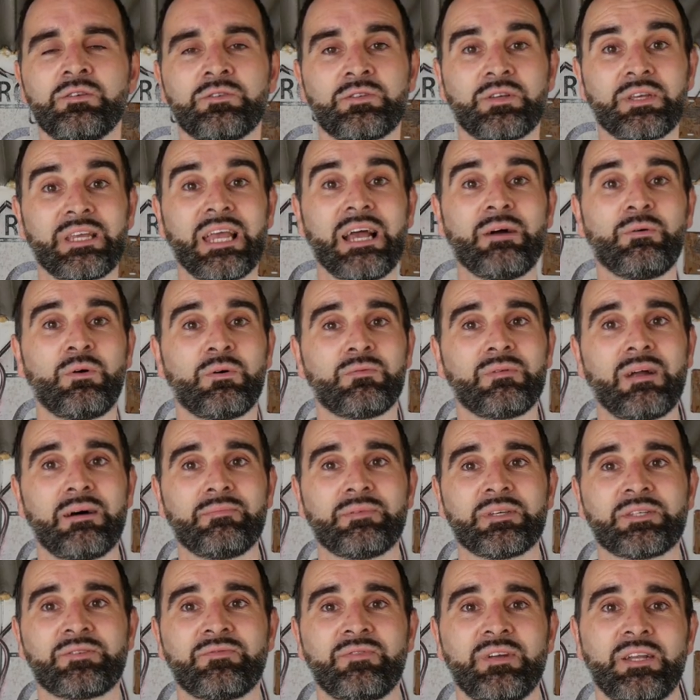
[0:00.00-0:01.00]
So yeah, we'll
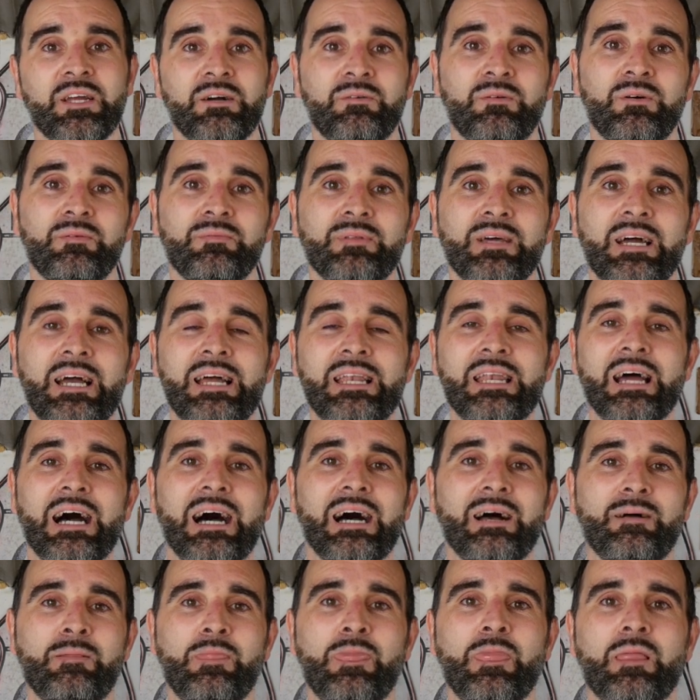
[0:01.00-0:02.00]
wrap this video up then.
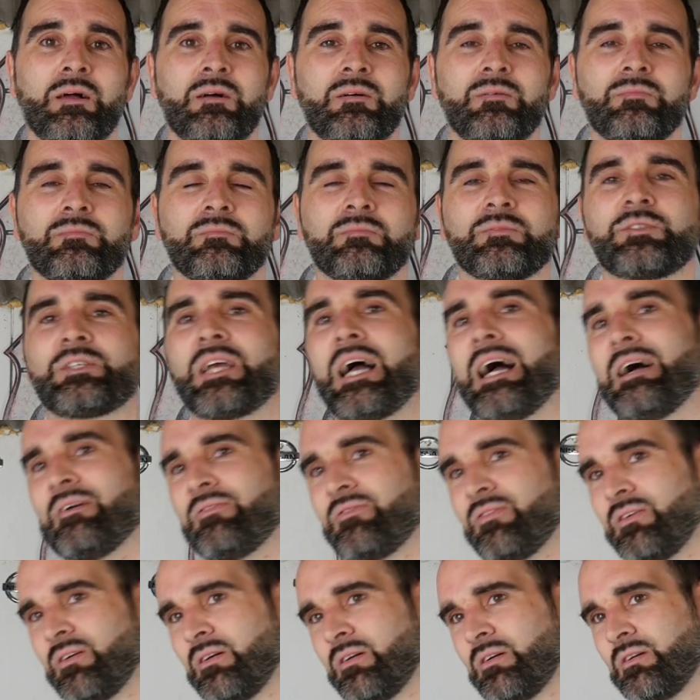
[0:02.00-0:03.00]

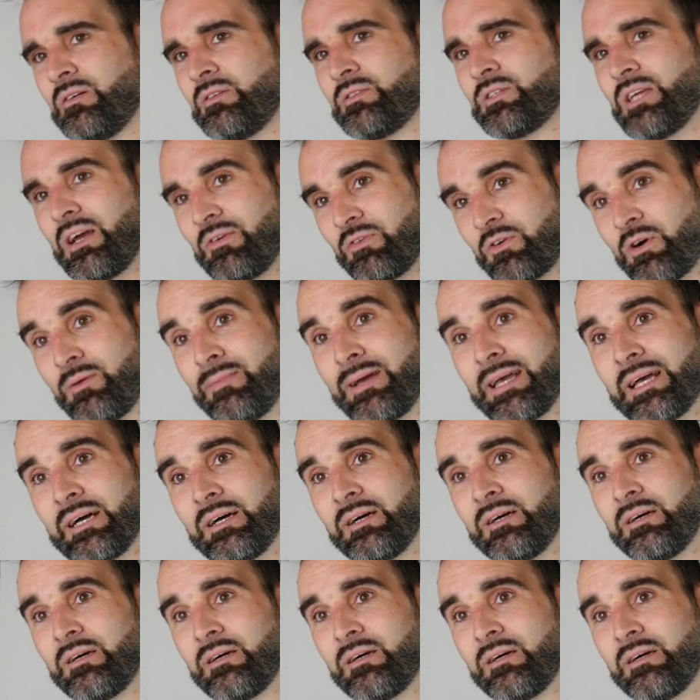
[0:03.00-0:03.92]
Jeff, come here.